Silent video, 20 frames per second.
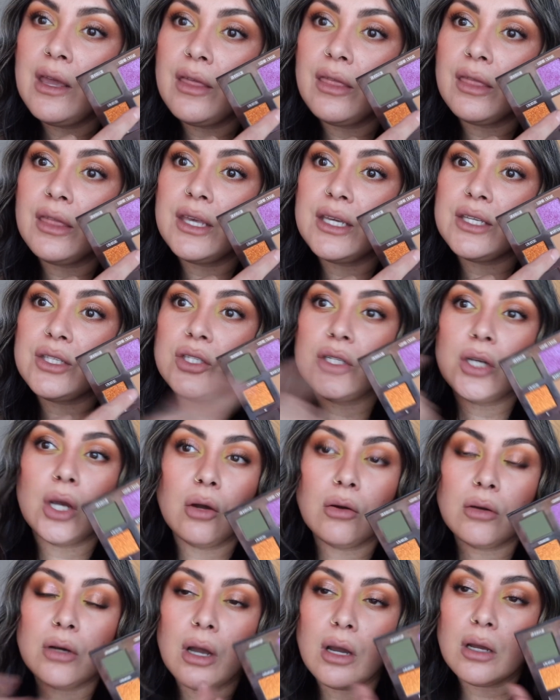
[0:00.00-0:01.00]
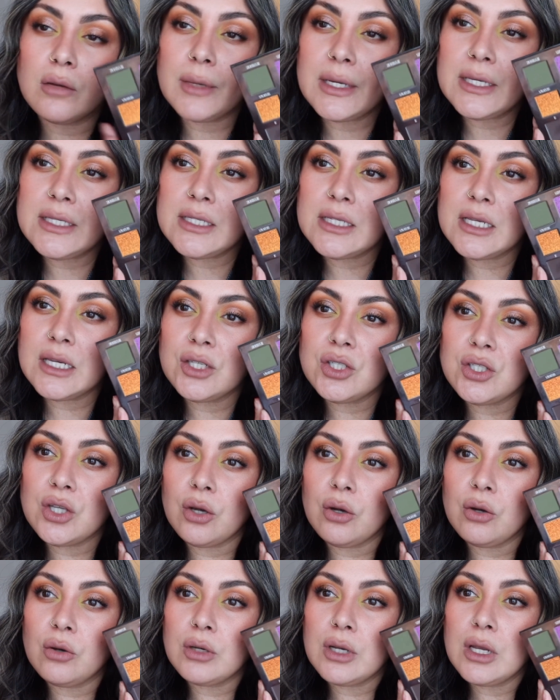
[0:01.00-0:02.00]
this tone on my skin
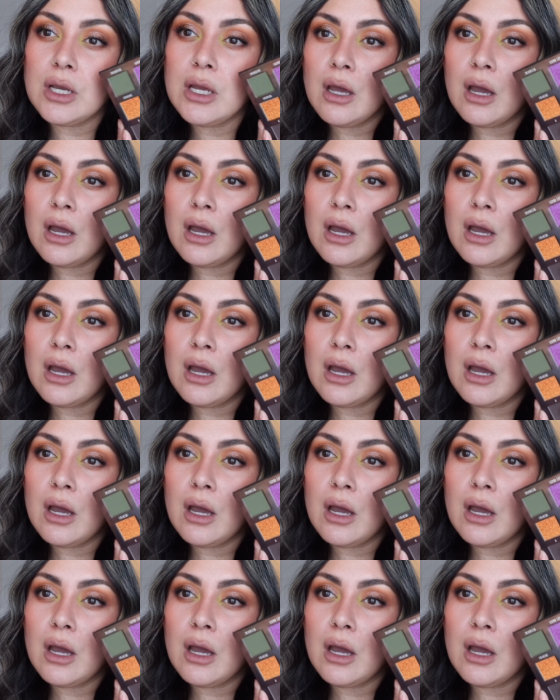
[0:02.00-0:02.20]
tone.